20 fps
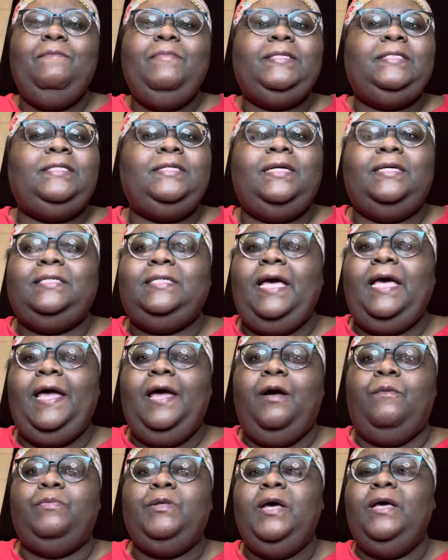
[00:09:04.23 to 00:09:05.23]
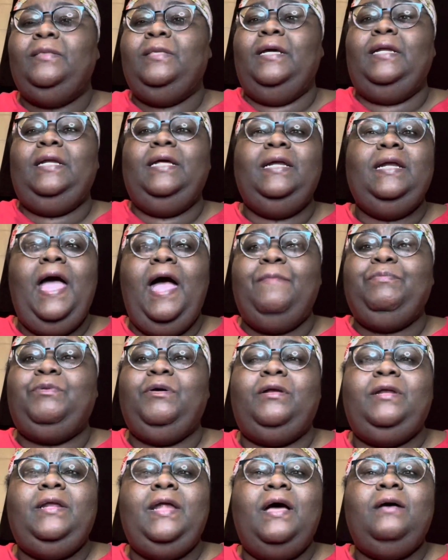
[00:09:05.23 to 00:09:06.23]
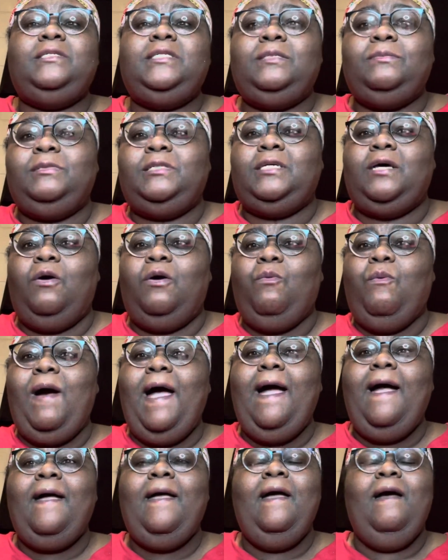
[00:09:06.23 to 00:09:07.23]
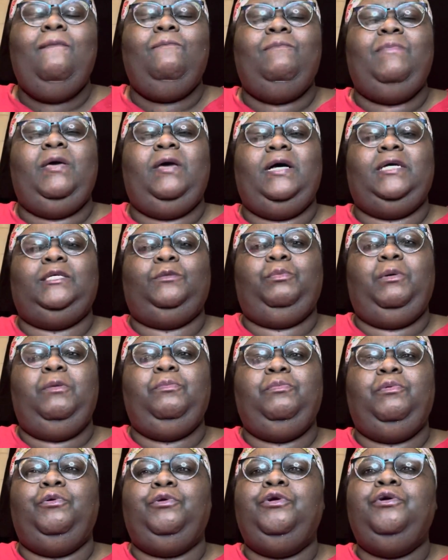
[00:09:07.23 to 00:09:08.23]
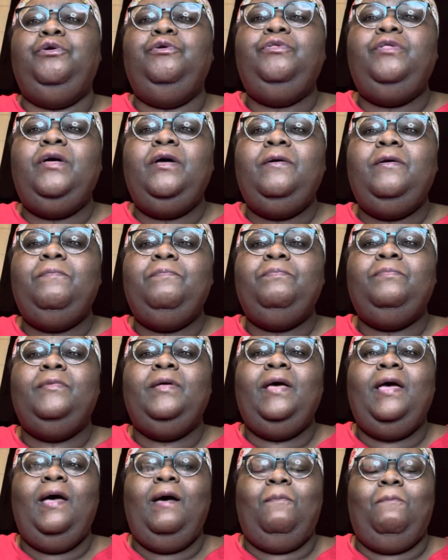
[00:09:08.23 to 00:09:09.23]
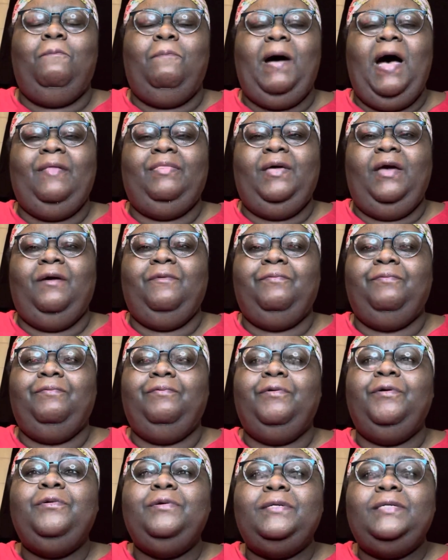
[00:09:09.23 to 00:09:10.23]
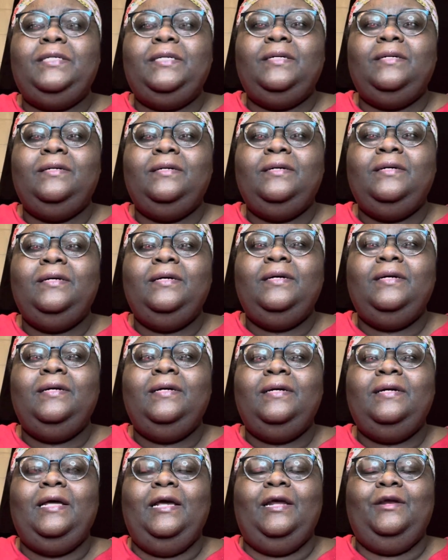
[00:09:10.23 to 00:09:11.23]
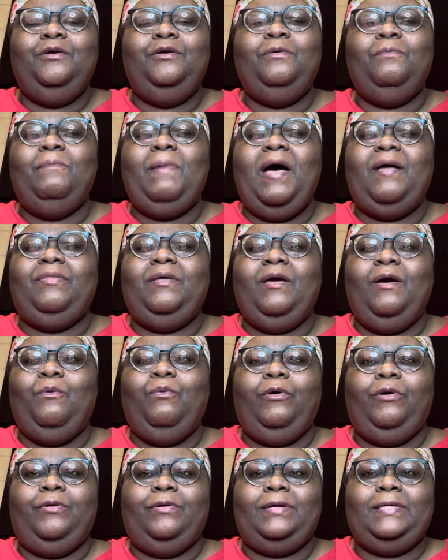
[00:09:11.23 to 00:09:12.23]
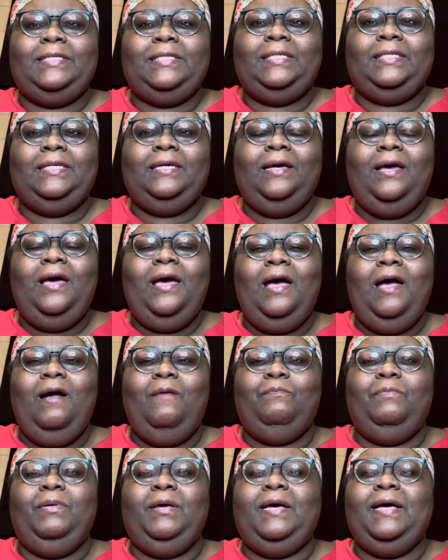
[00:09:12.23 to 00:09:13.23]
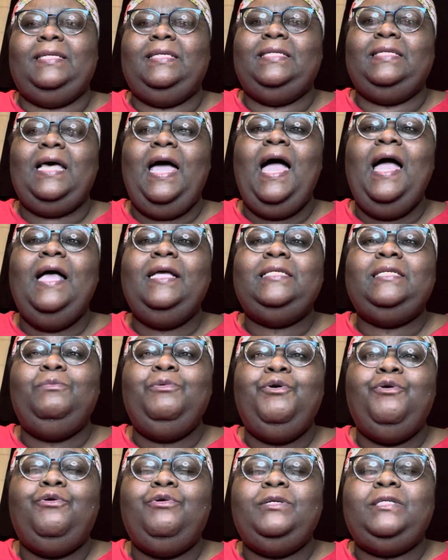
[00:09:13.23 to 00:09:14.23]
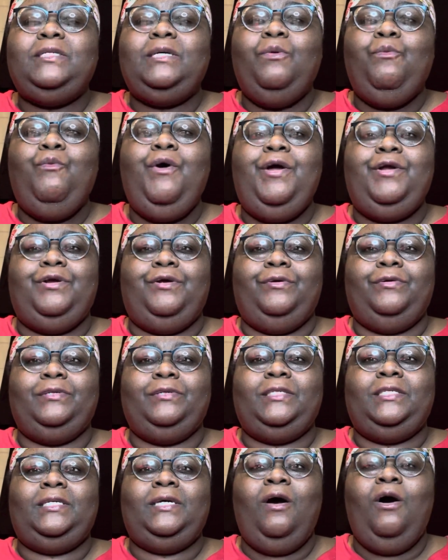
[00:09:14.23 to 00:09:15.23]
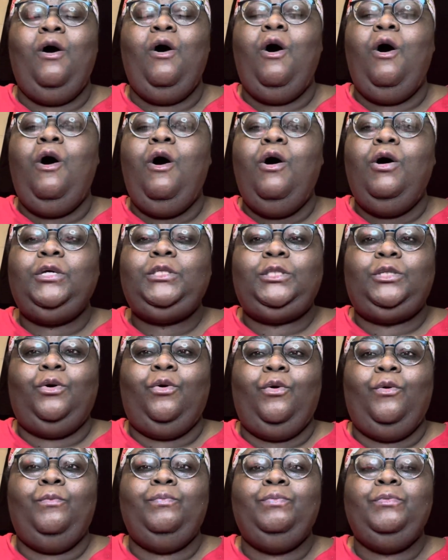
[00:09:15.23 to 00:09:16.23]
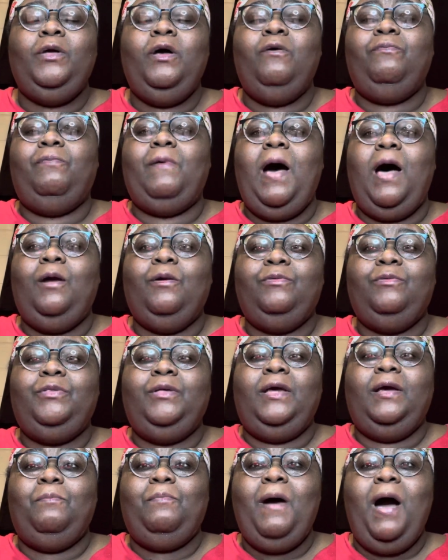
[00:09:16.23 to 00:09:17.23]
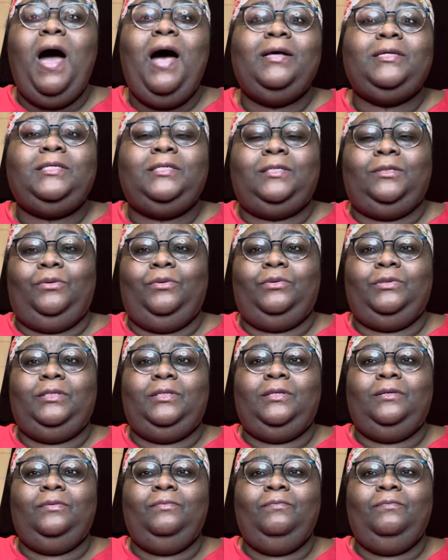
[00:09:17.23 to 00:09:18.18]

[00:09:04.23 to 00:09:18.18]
into the town, they didn't have to announce themselves. Why? Because people knew them by their fruit. They knew them by their works. Because signs, miracles, and wonders also follow the apostles.